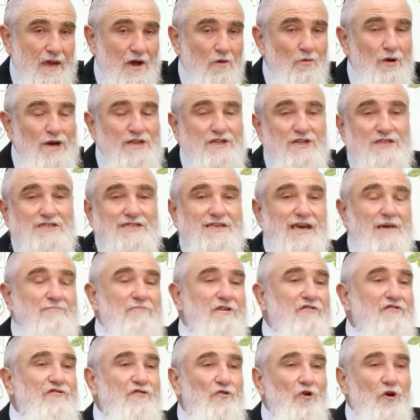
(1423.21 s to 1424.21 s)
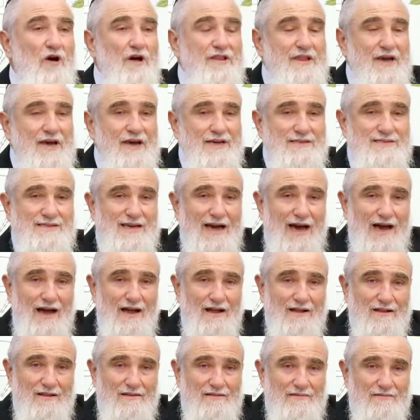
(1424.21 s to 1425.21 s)
We just said before the
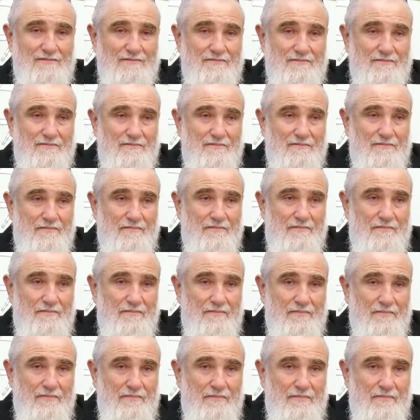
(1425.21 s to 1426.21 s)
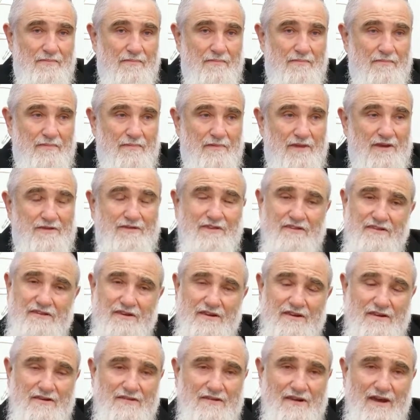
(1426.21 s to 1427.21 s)
Chazal, listen to
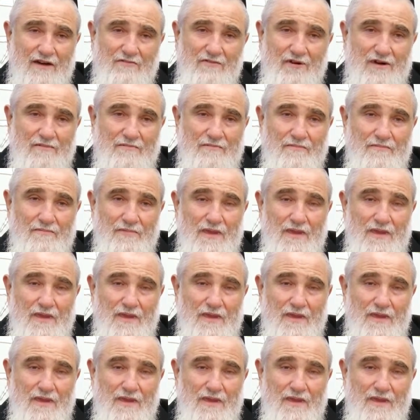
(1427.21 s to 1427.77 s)
this, Chevron.